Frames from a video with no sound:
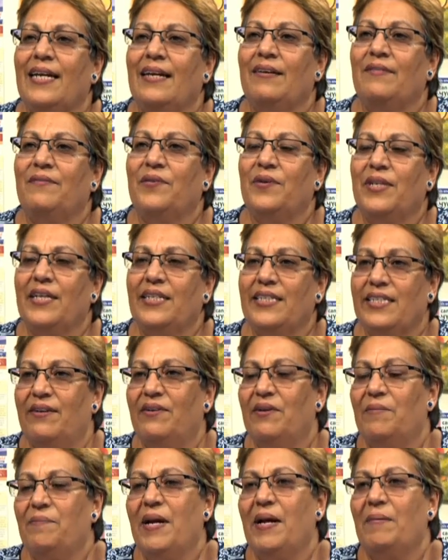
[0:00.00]
for the
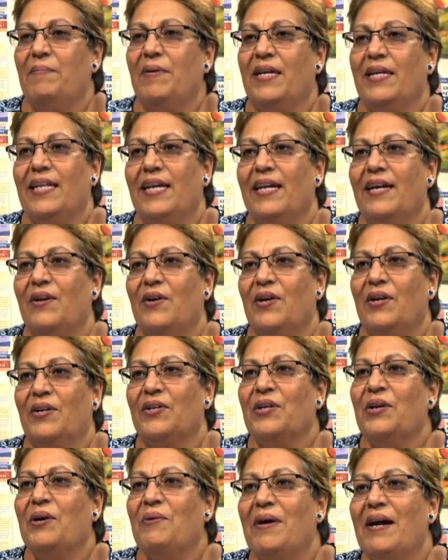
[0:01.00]
general public, they cannot
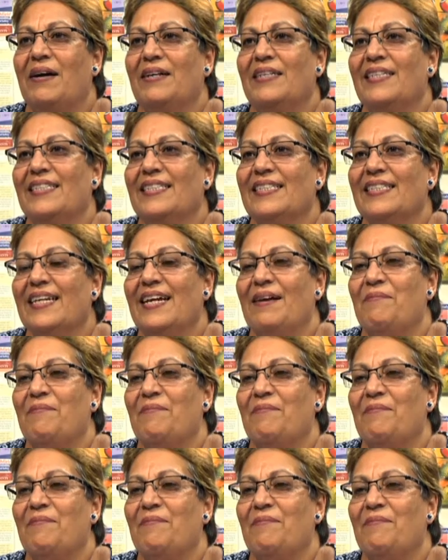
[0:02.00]
go out and say,